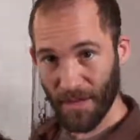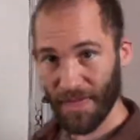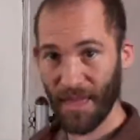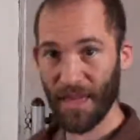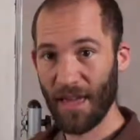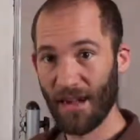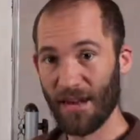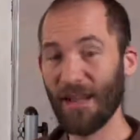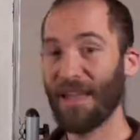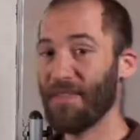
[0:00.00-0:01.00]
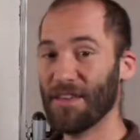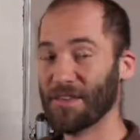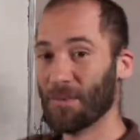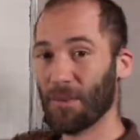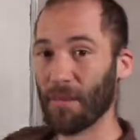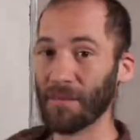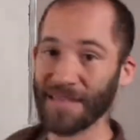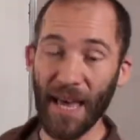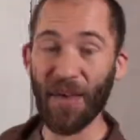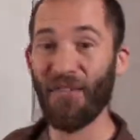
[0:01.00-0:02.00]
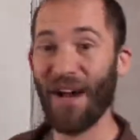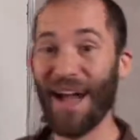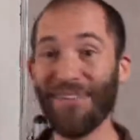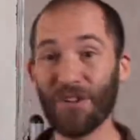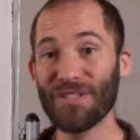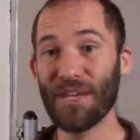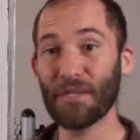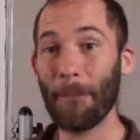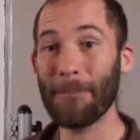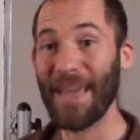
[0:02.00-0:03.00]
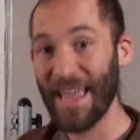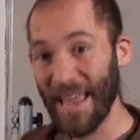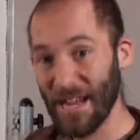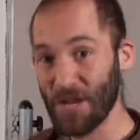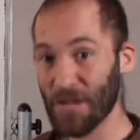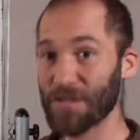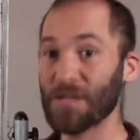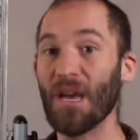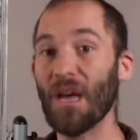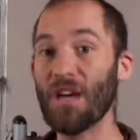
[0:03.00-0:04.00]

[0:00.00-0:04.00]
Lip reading: thing here, this can probably take 5 or 6 pages